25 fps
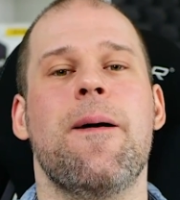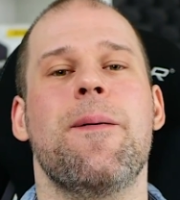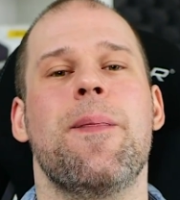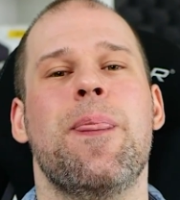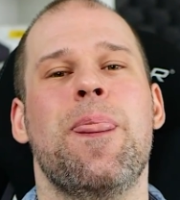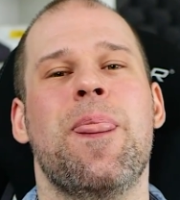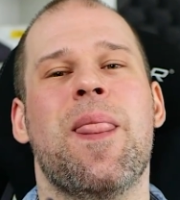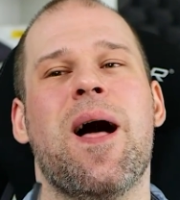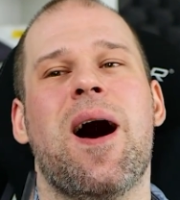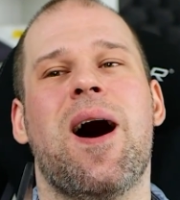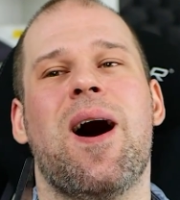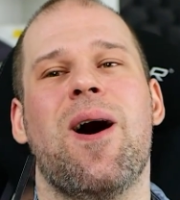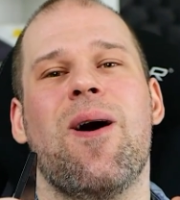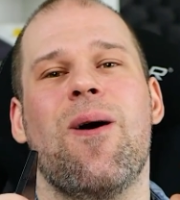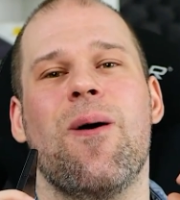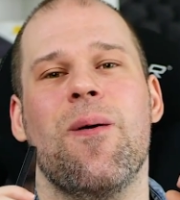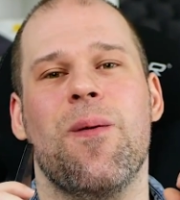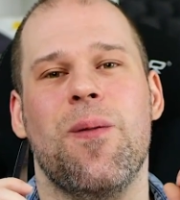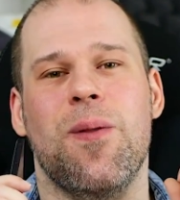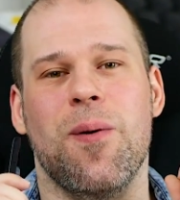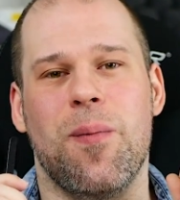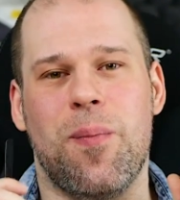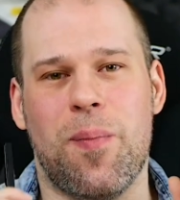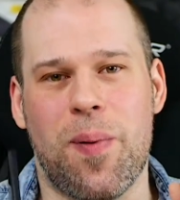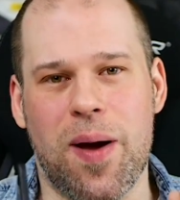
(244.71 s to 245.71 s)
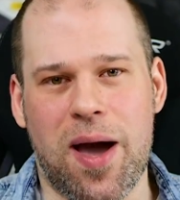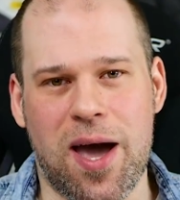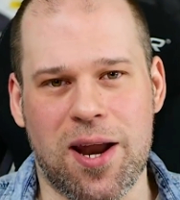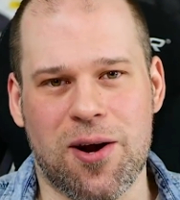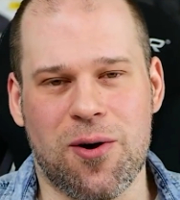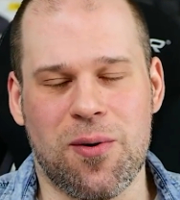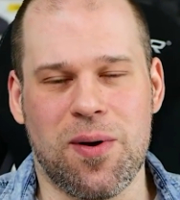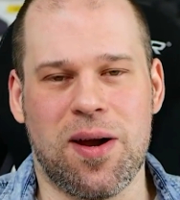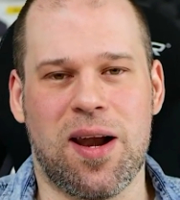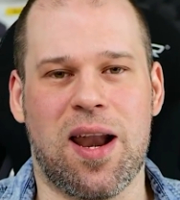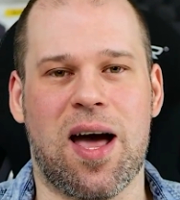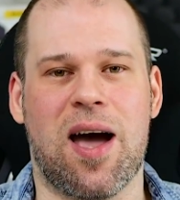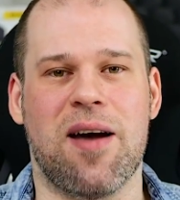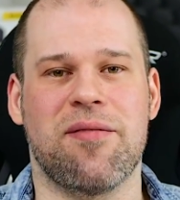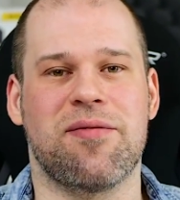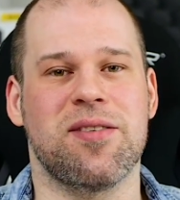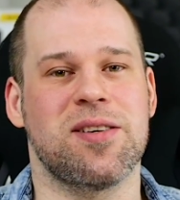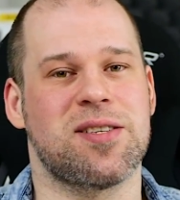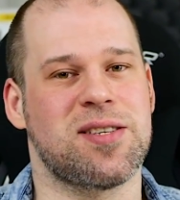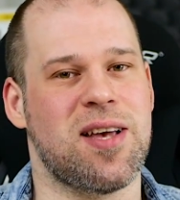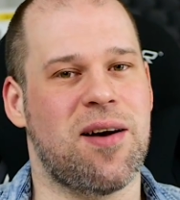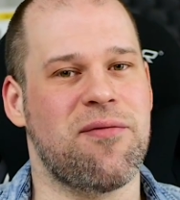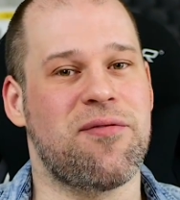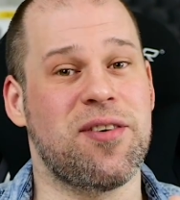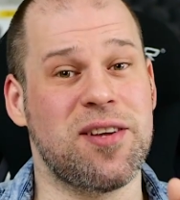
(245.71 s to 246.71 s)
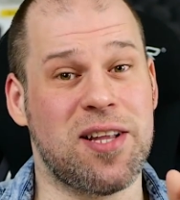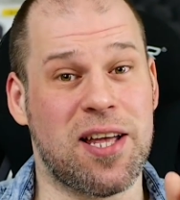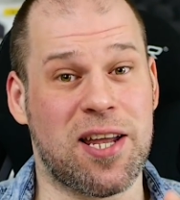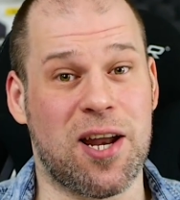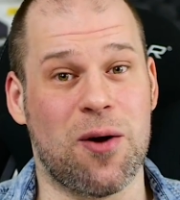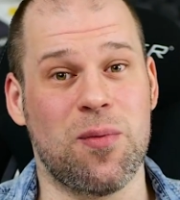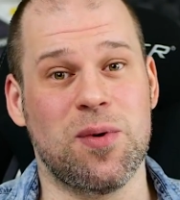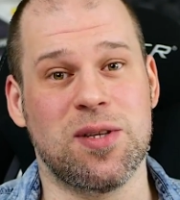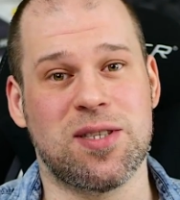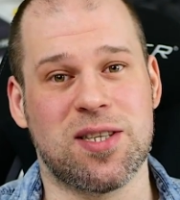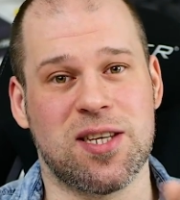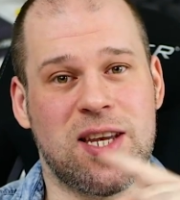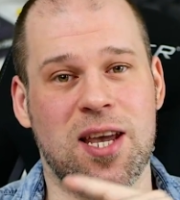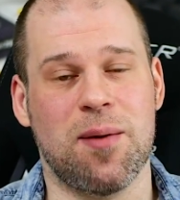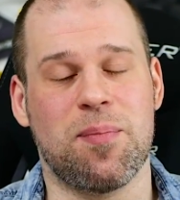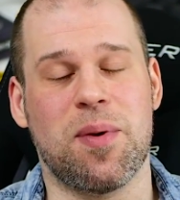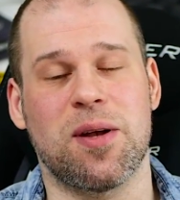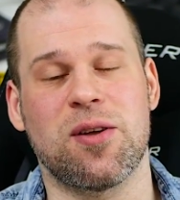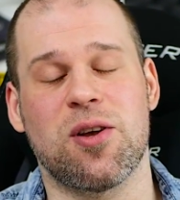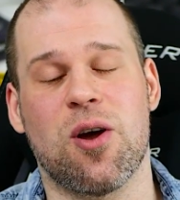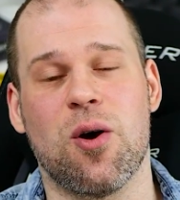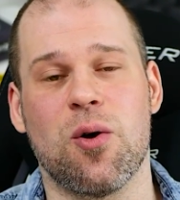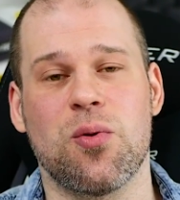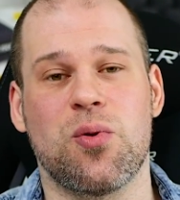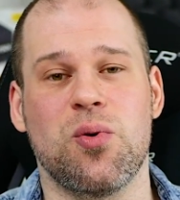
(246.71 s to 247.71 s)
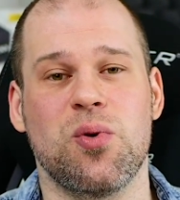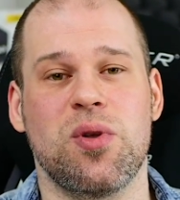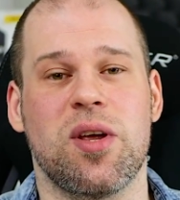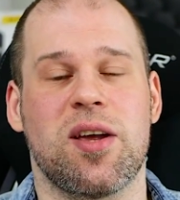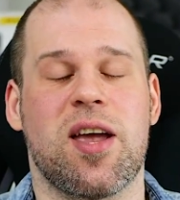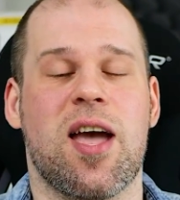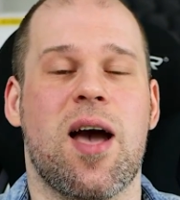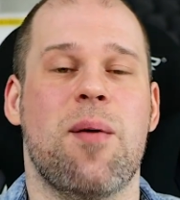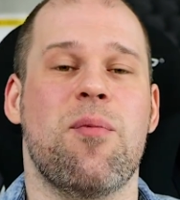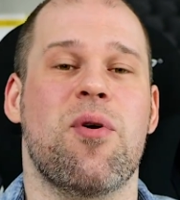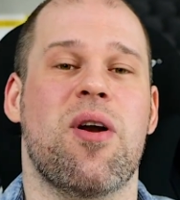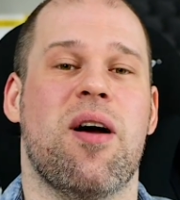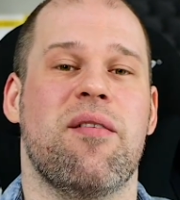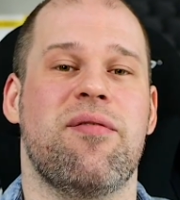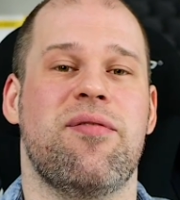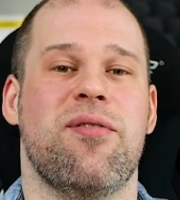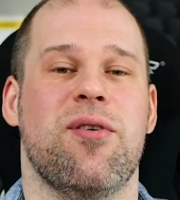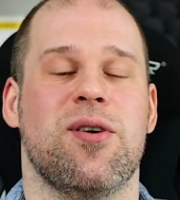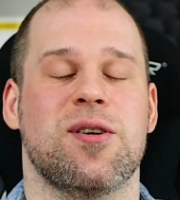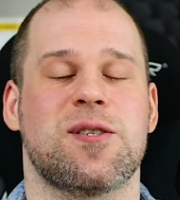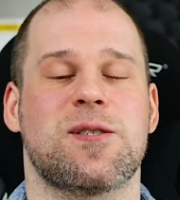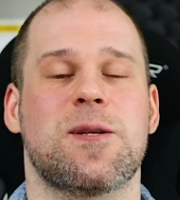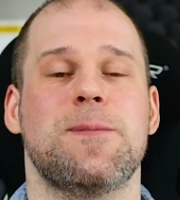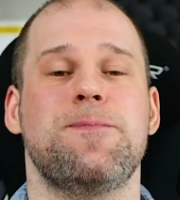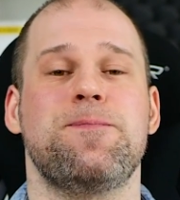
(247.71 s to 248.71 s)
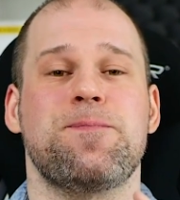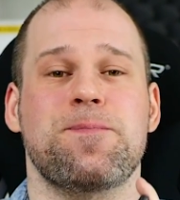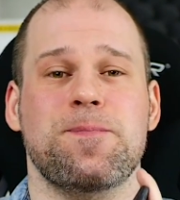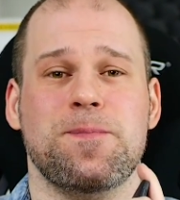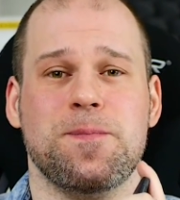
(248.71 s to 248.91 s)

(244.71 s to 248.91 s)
Now, the battery life is something that I will skip and go to the camera first.